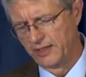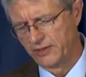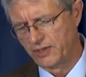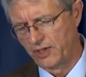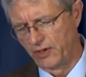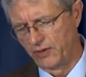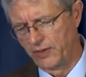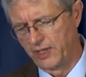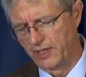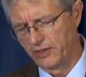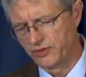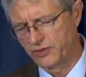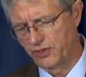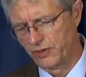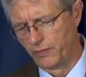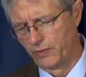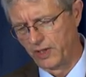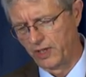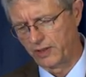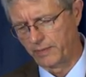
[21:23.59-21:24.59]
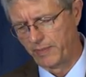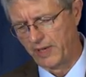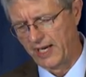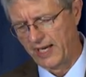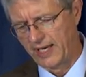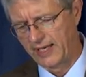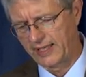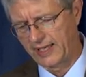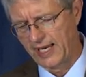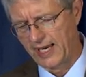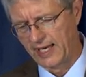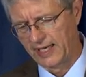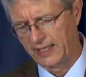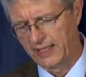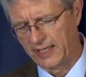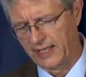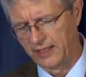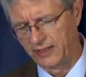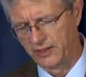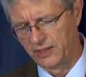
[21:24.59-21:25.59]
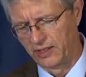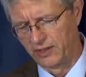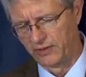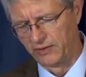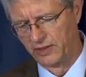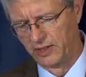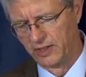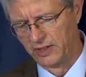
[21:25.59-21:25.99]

So here's the work by Caliendo